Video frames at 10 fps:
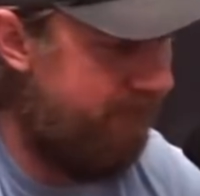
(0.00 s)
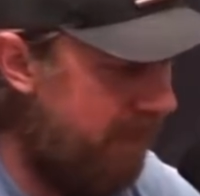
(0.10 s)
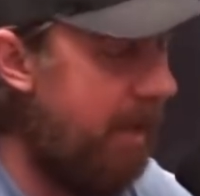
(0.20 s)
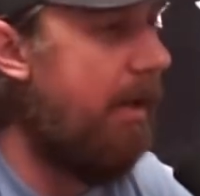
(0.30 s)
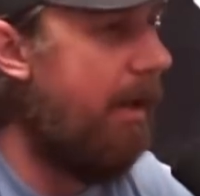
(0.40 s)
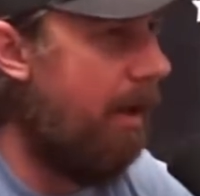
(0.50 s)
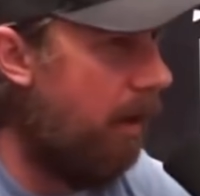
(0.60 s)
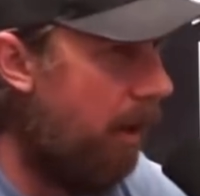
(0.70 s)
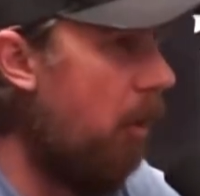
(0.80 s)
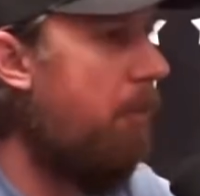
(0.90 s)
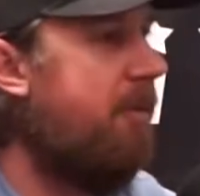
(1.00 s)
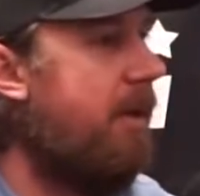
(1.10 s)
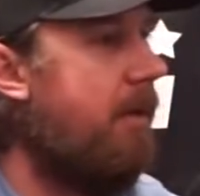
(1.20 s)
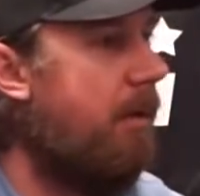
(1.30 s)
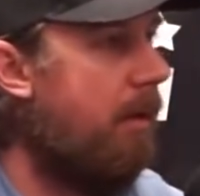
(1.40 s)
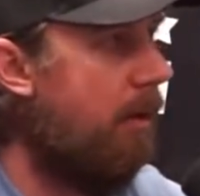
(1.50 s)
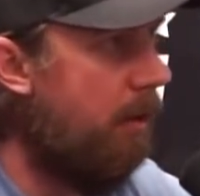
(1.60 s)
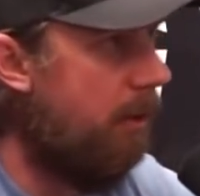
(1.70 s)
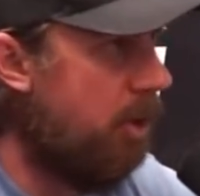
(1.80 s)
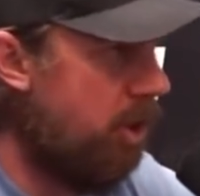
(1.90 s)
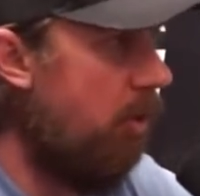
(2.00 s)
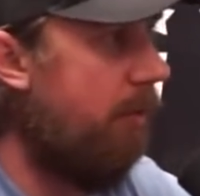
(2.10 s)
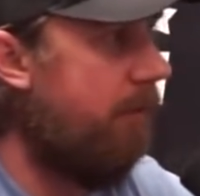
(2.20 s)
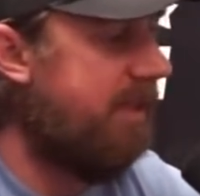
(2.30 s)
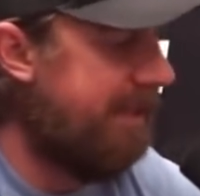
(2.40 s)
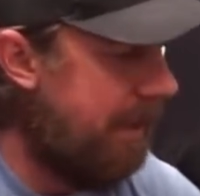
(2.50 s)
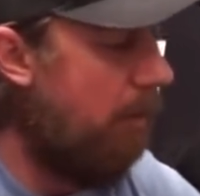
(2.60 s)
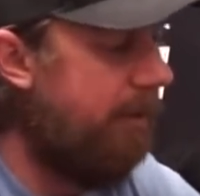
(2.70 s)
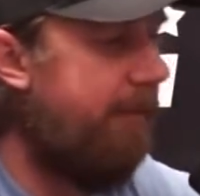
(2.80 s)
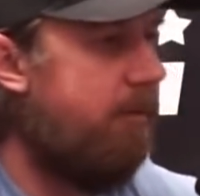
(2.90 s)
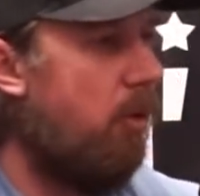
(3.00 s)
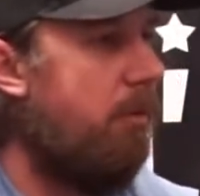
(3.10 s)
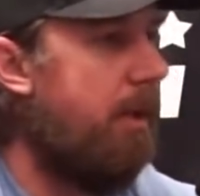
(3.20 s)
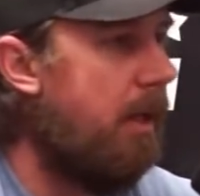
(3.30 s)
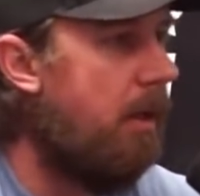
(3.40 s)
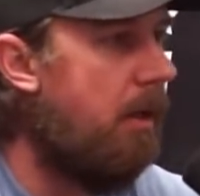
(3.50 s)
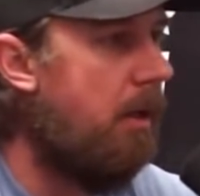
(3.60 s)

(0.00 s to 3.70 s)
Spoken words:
fucking 100% sure of, it's not what they've told me.